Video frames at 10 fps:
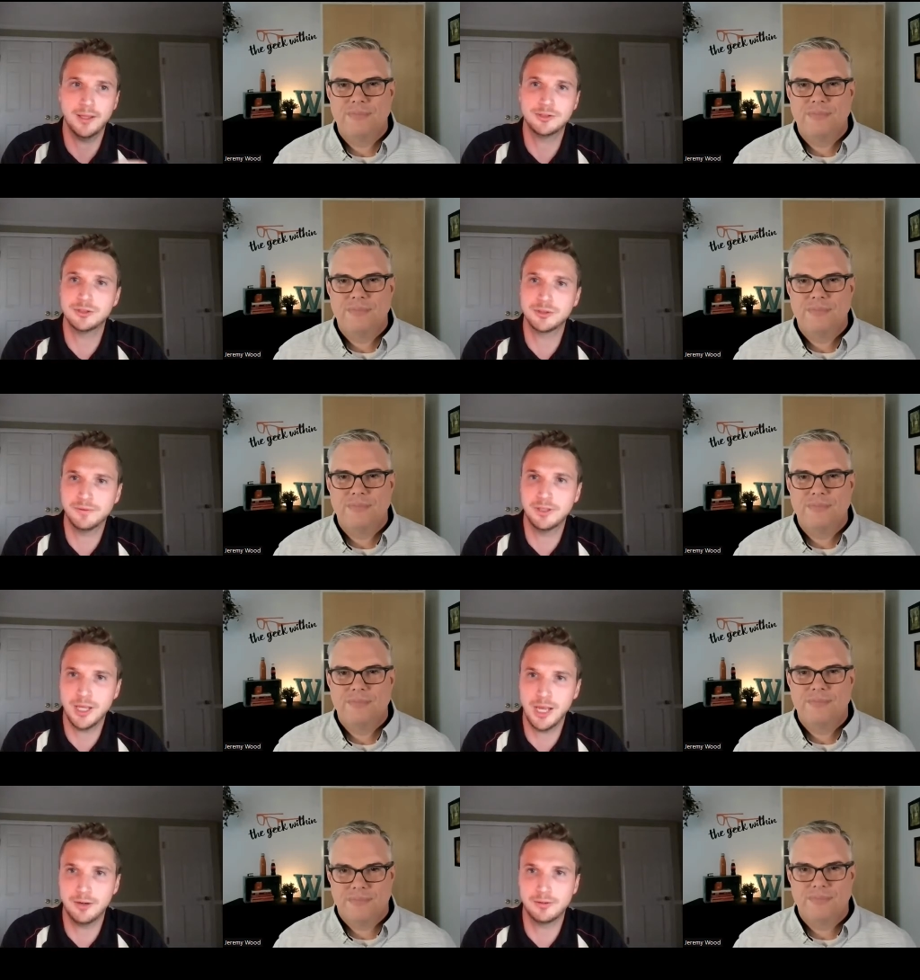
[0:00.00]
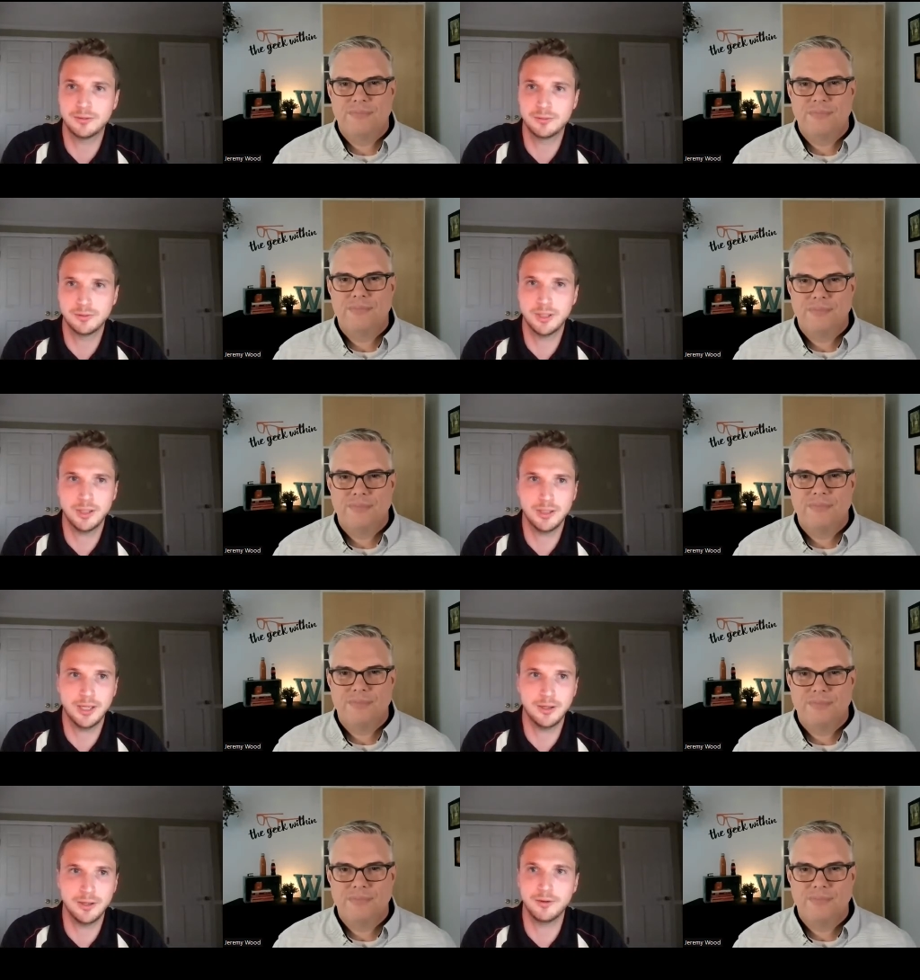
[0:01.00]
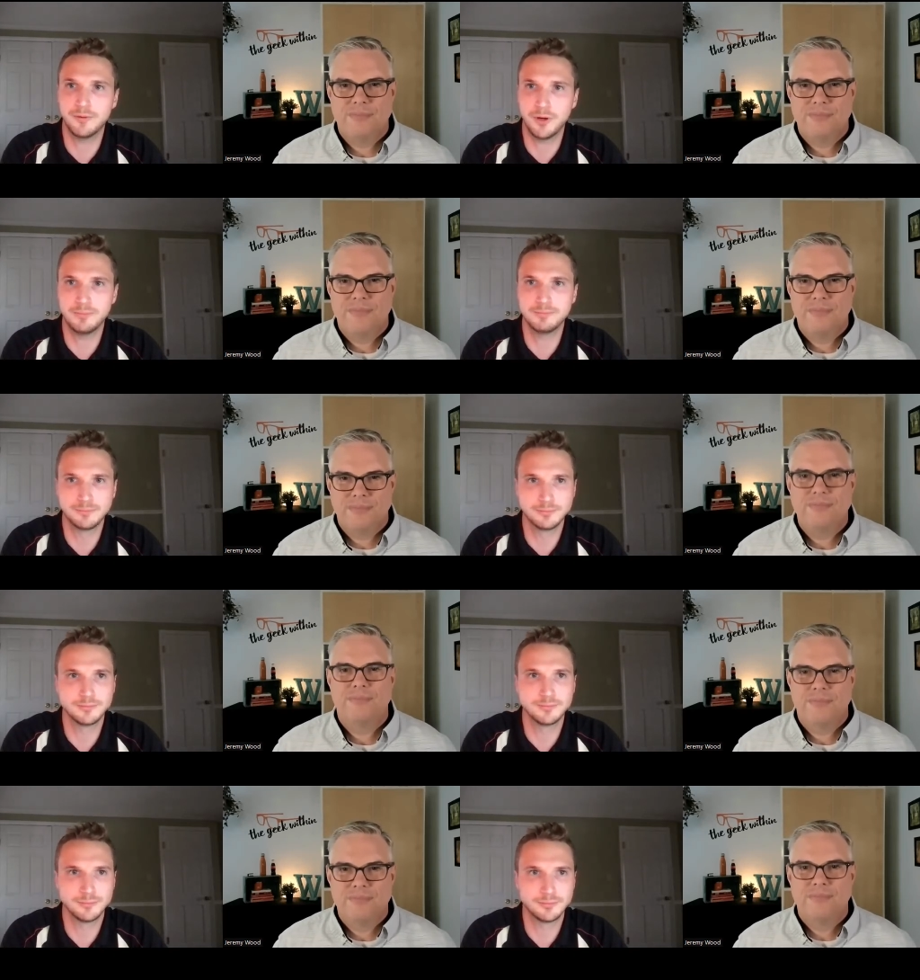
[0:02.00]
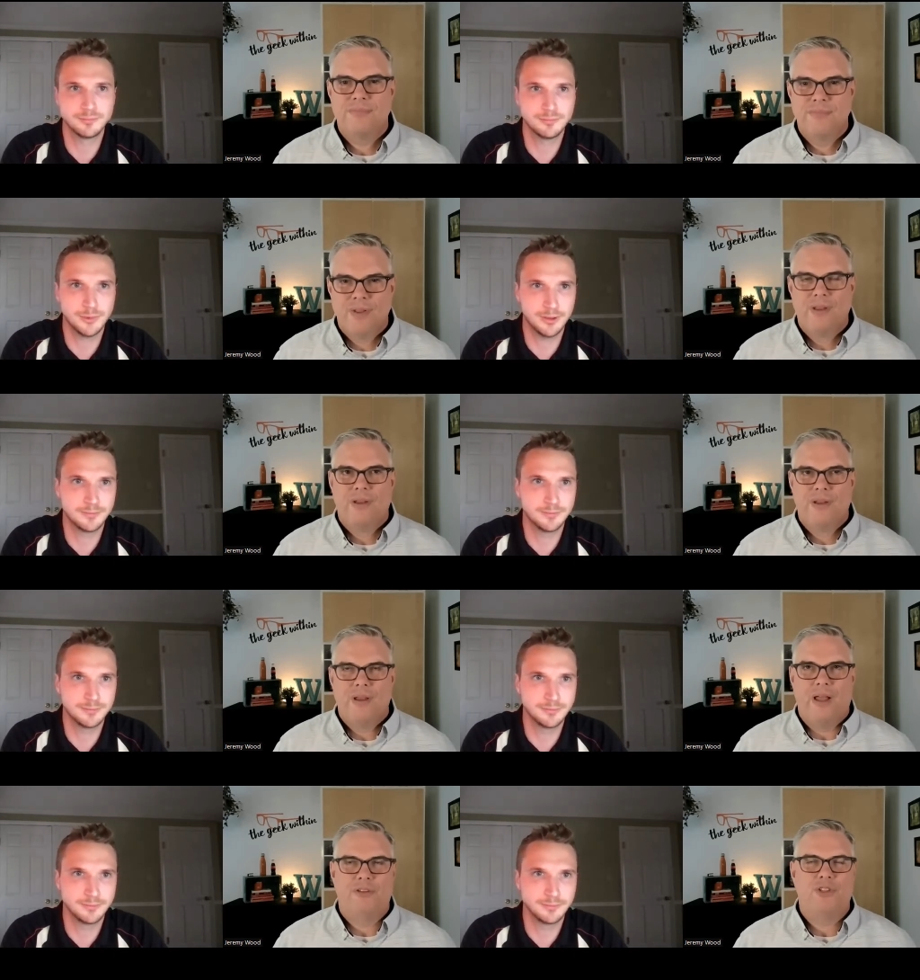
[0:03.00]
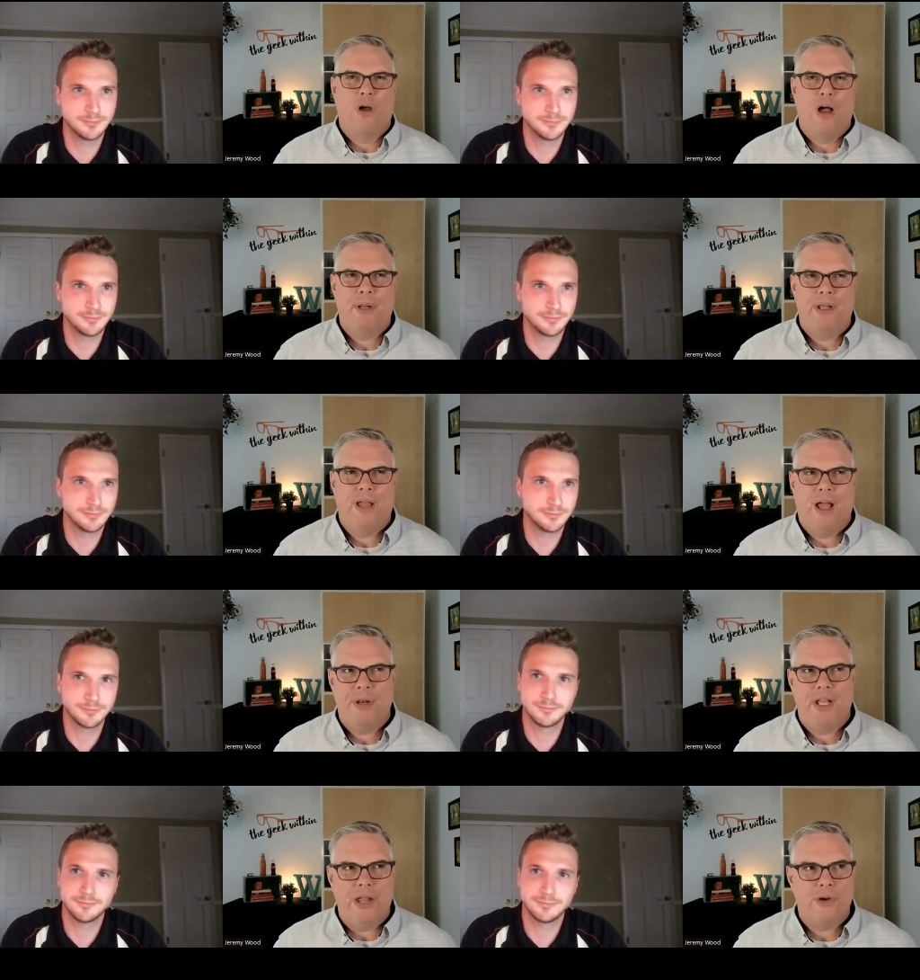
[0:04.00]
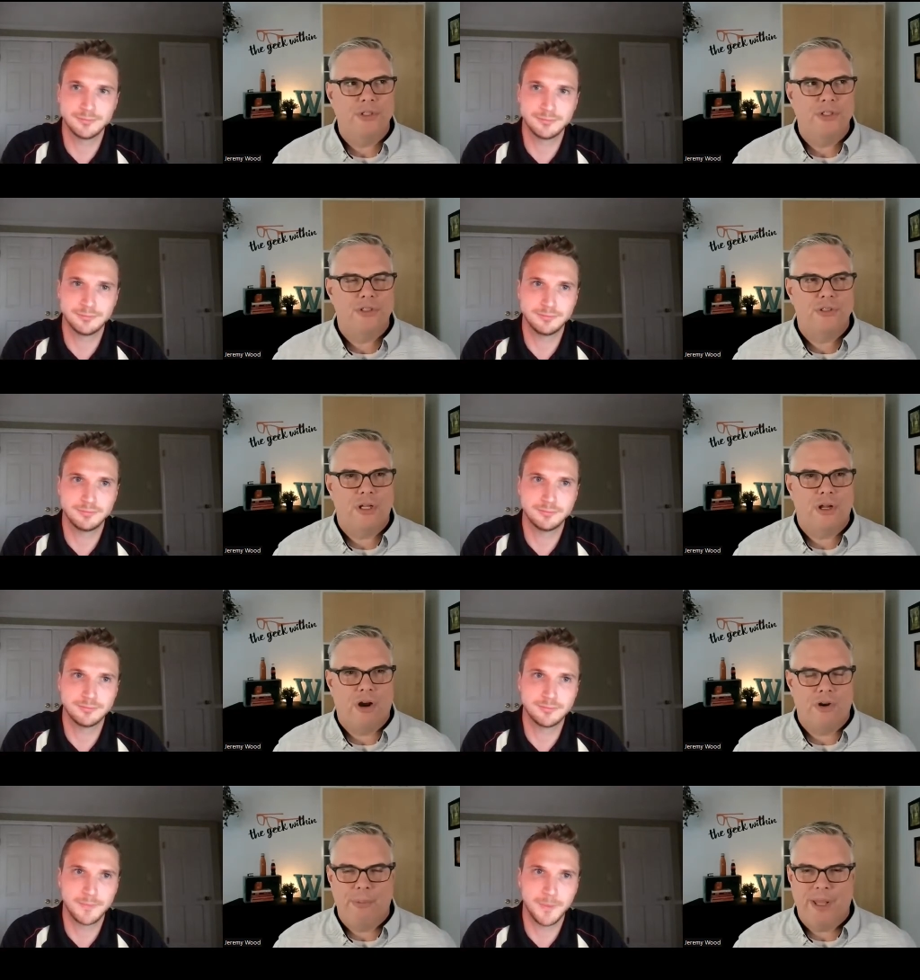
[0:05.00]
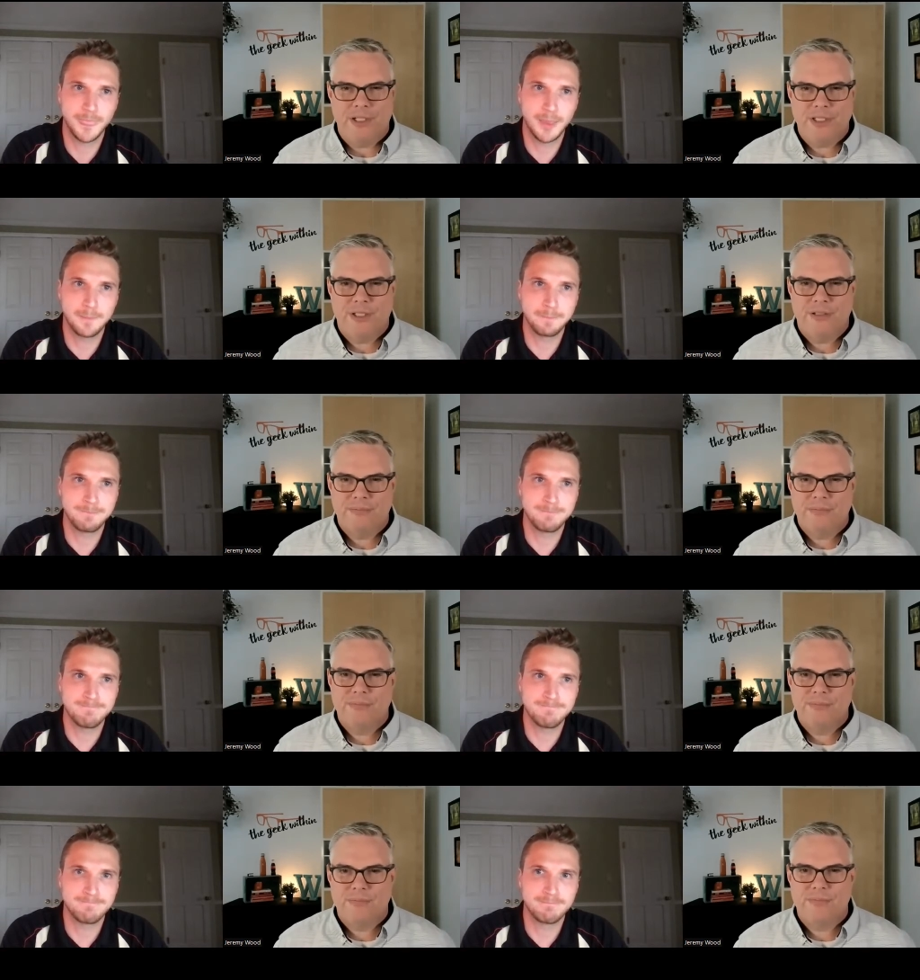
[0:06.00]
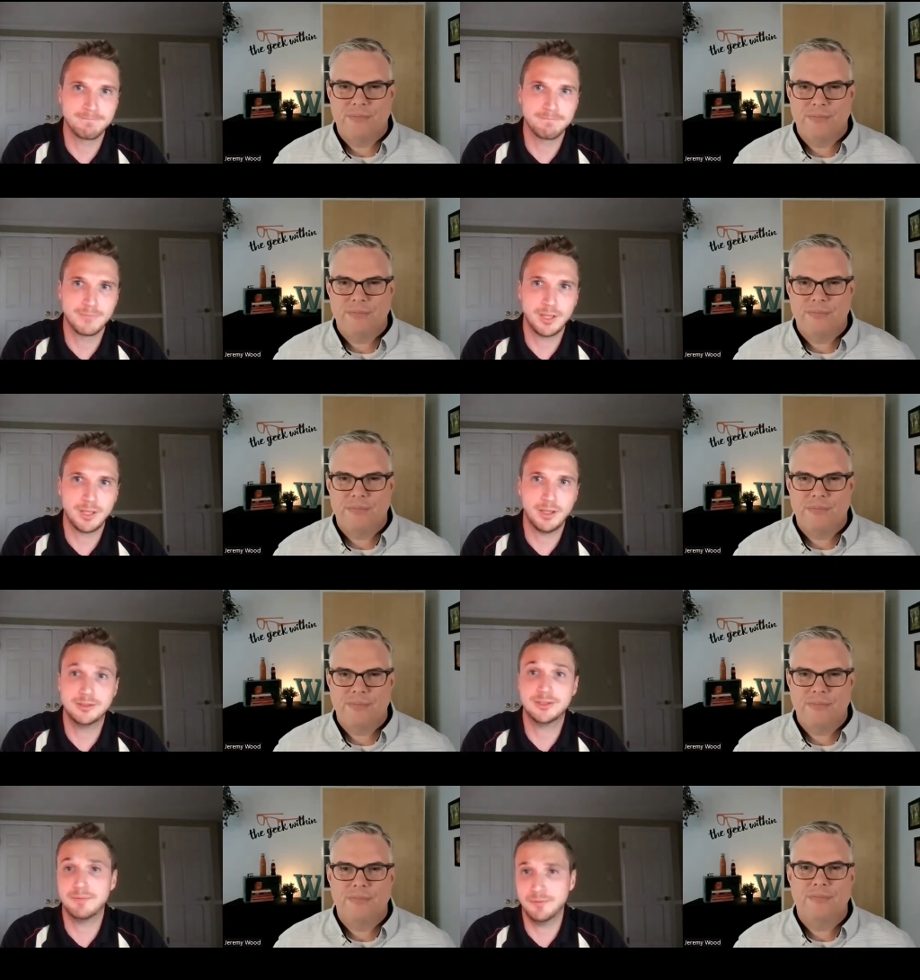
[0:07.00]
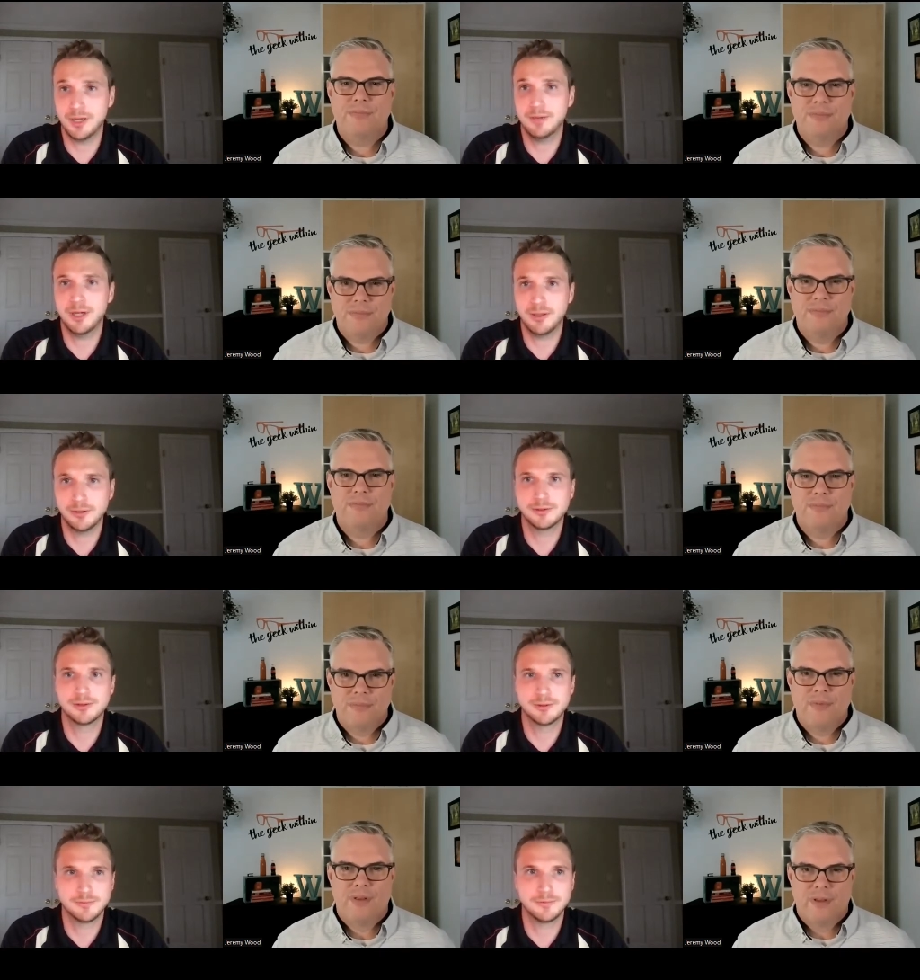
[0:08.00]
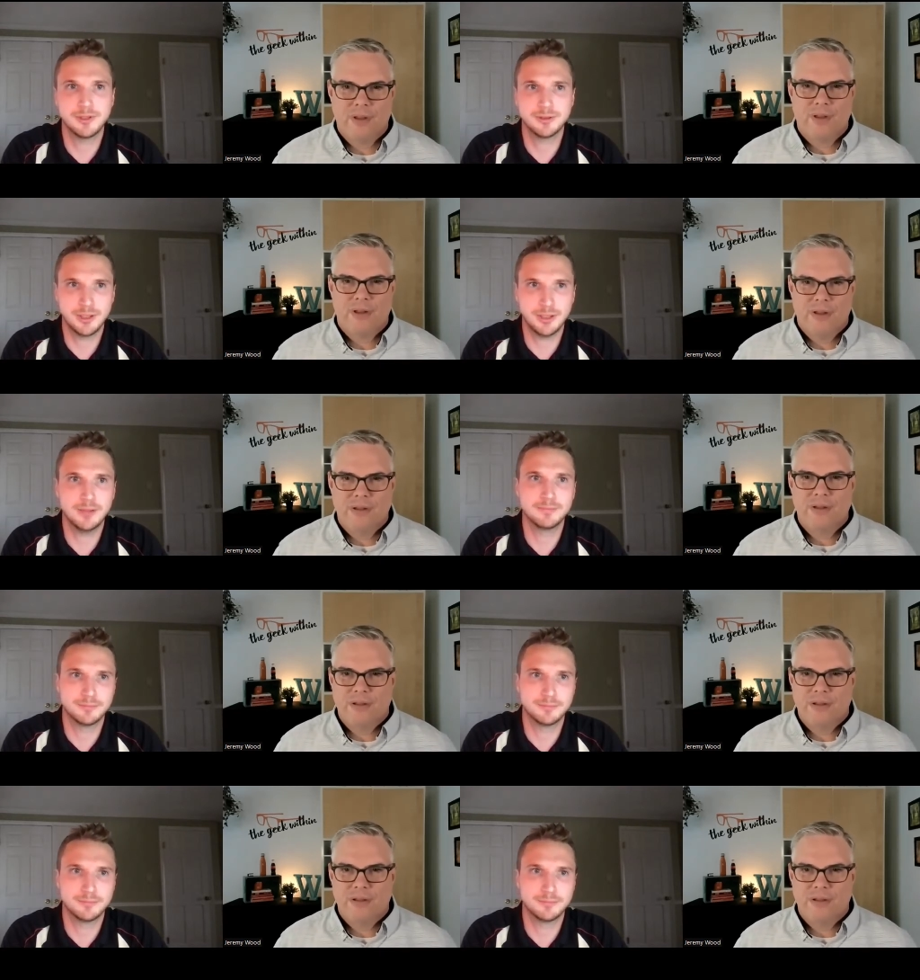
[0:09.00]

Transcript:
Speaker 1: that's used to feed cattle at another farm.
Speaker 2: And so, how many how many acres uh, are you managing then?
Speaker 1: It's seventy five acres for this side. Yeah.